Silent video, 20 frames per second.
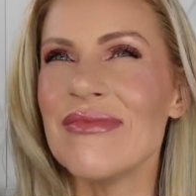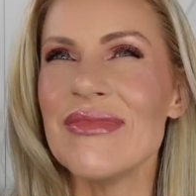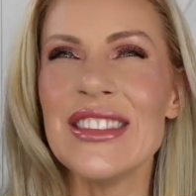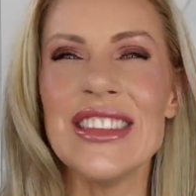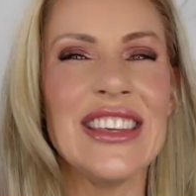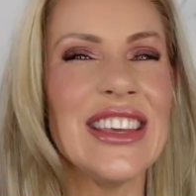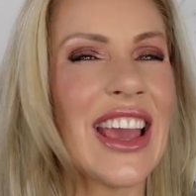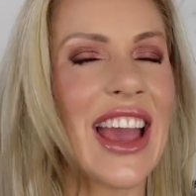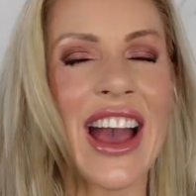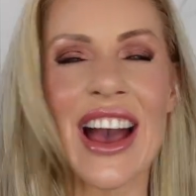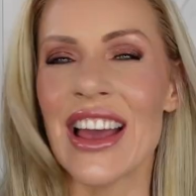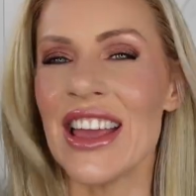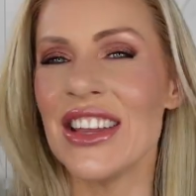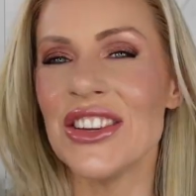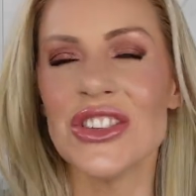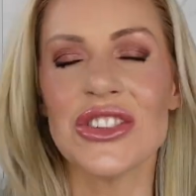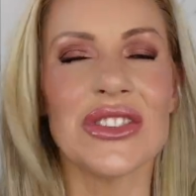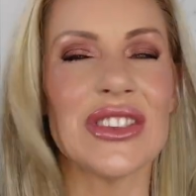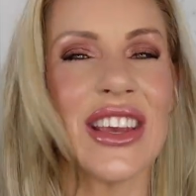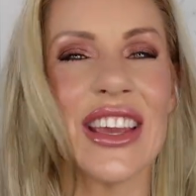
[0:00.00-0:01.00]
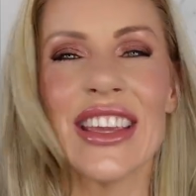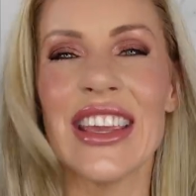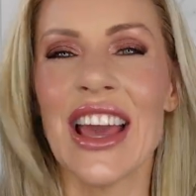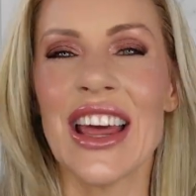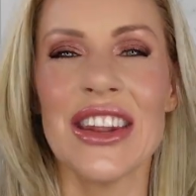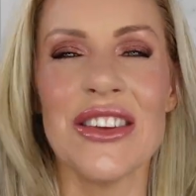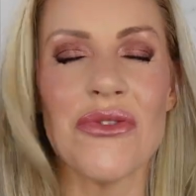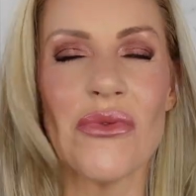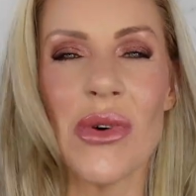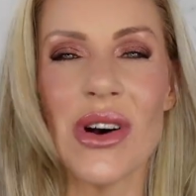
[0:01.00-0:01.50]
yeah, it just,
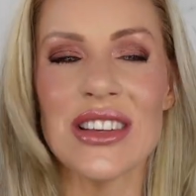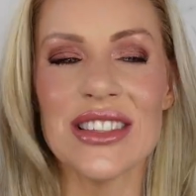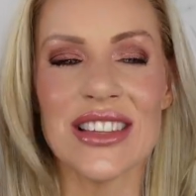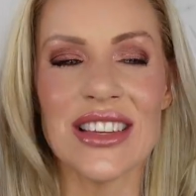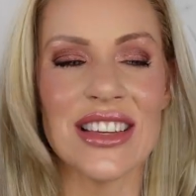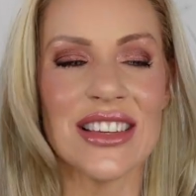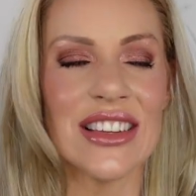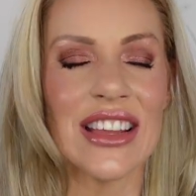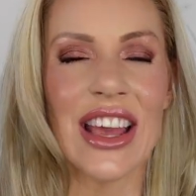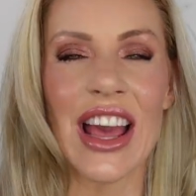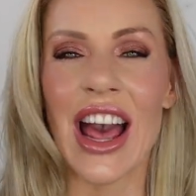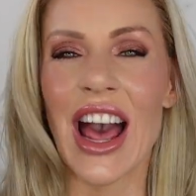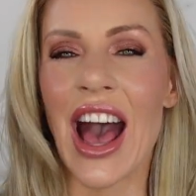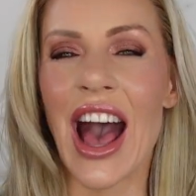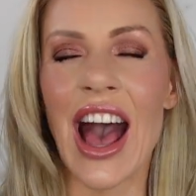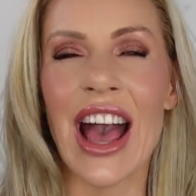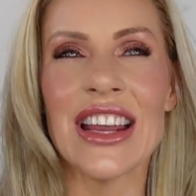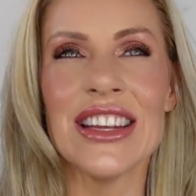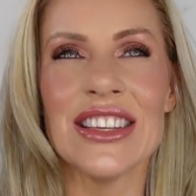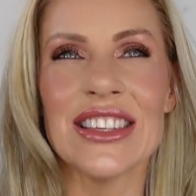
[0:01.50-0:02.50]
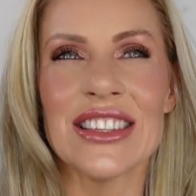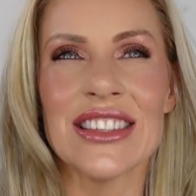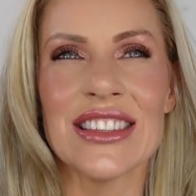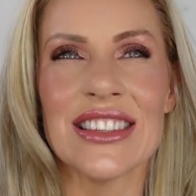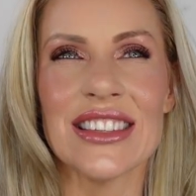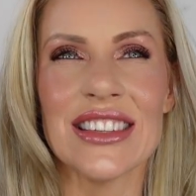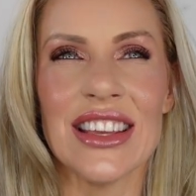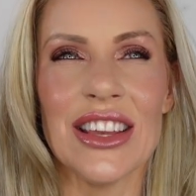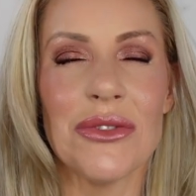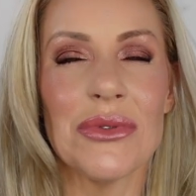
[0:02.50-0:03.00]
again, it wasn't, I
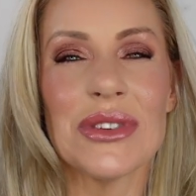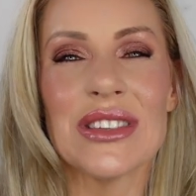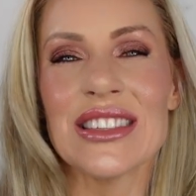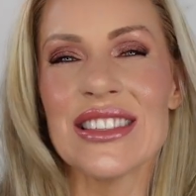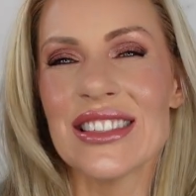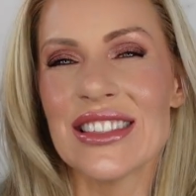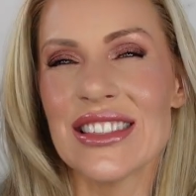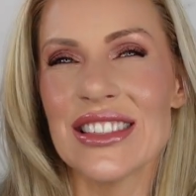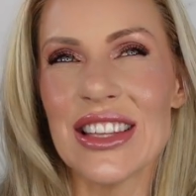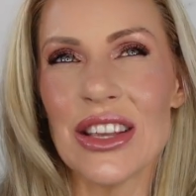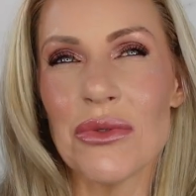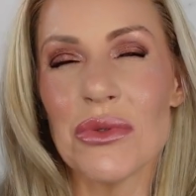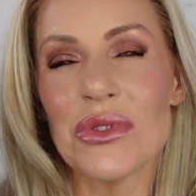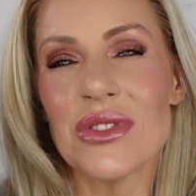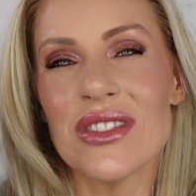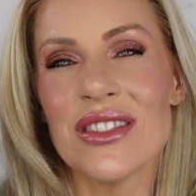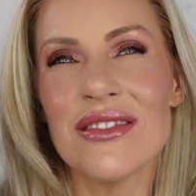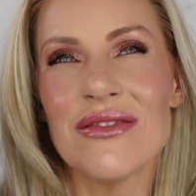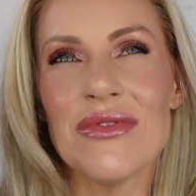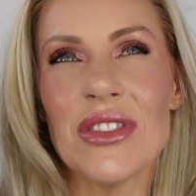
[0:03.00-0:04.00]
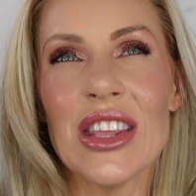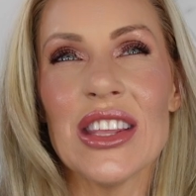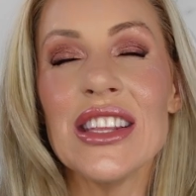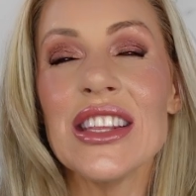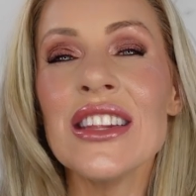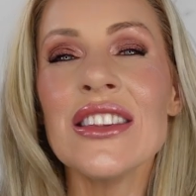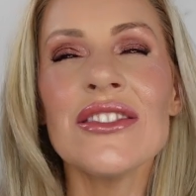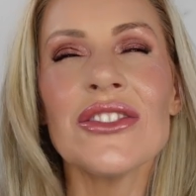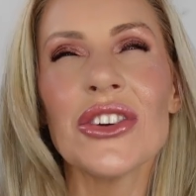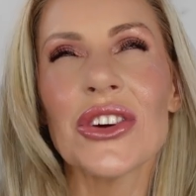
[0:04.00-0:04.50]
just, it was, it was, it
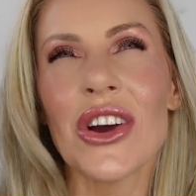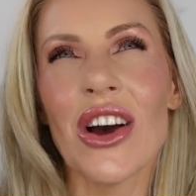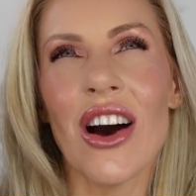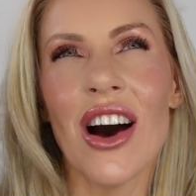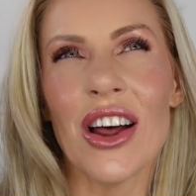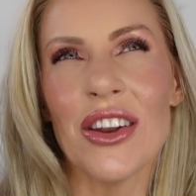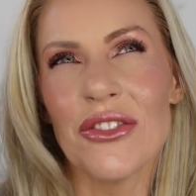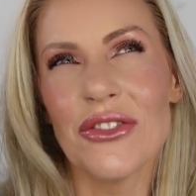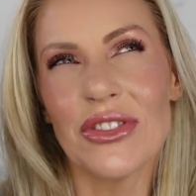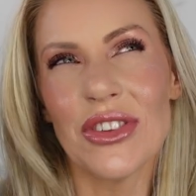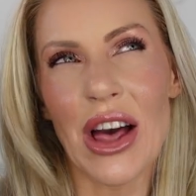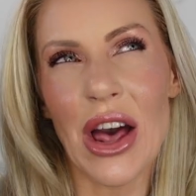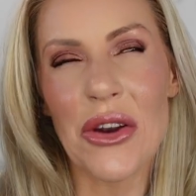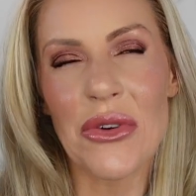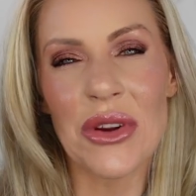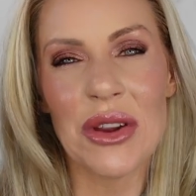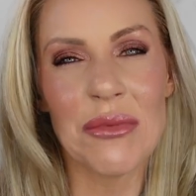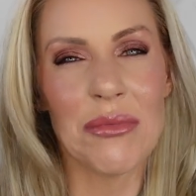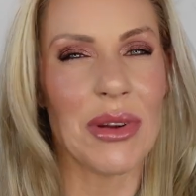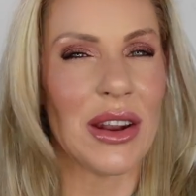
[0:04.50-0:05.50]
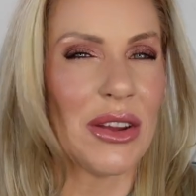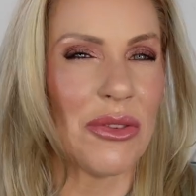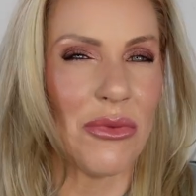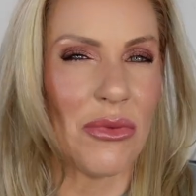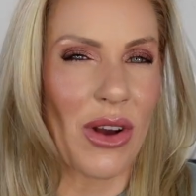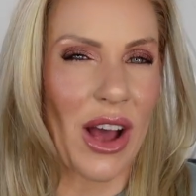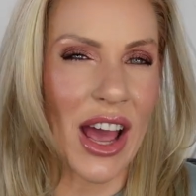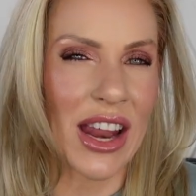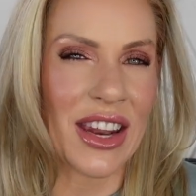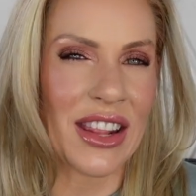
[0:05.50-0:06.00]
didn't look unflattering, but
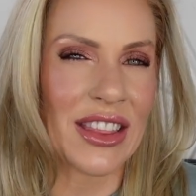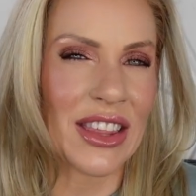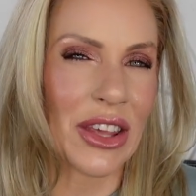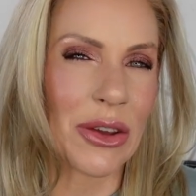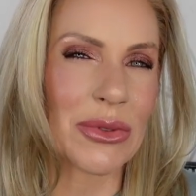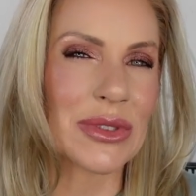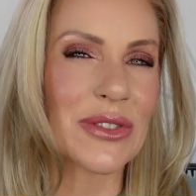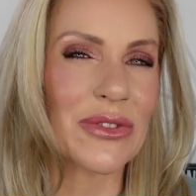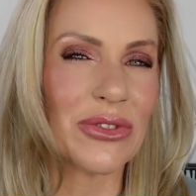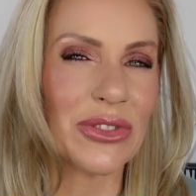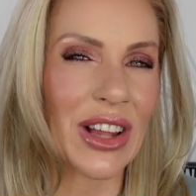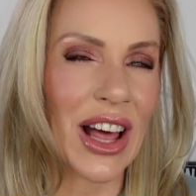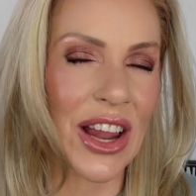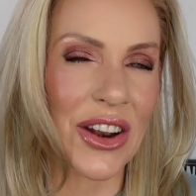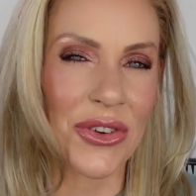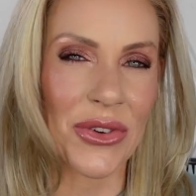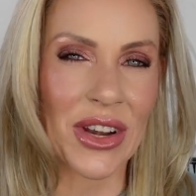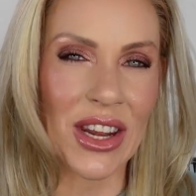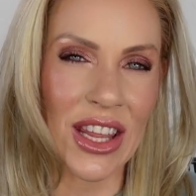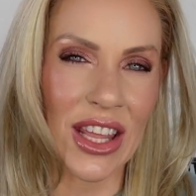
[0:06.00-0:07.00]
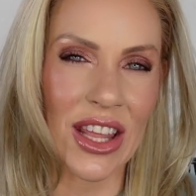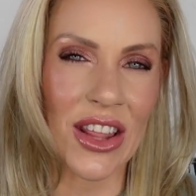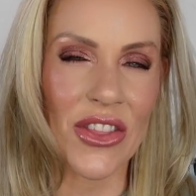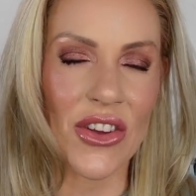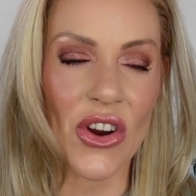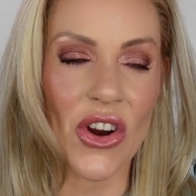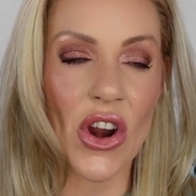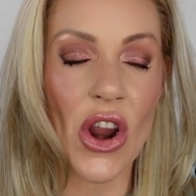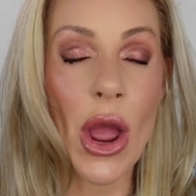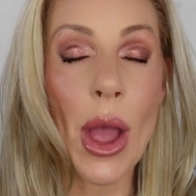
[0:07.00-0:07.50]
it, I didn't think it was flattering
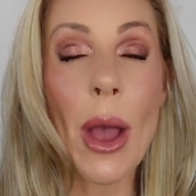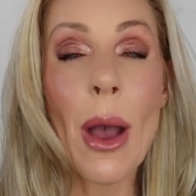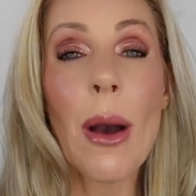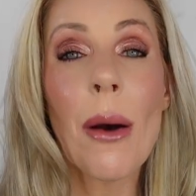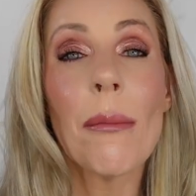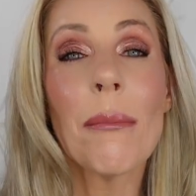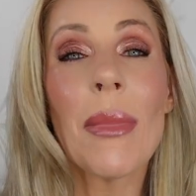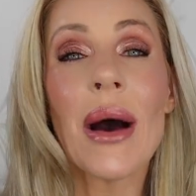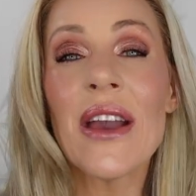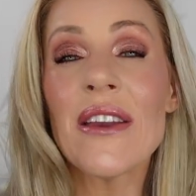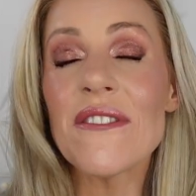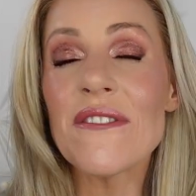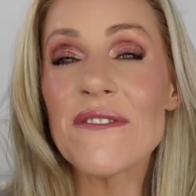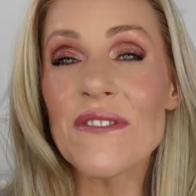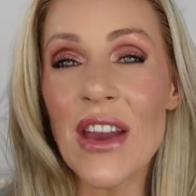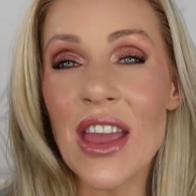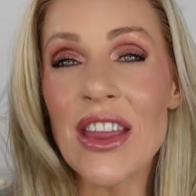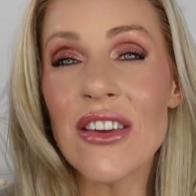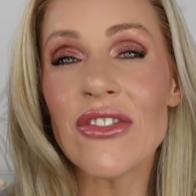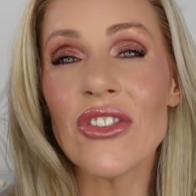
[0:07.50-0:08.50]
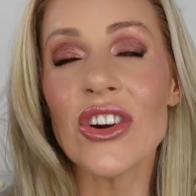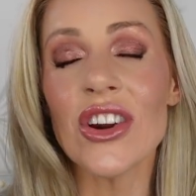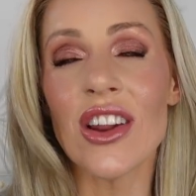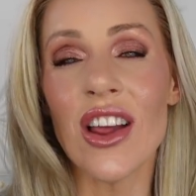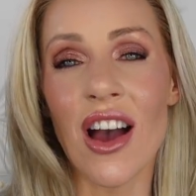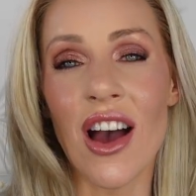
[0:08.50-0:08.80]
either. My favorite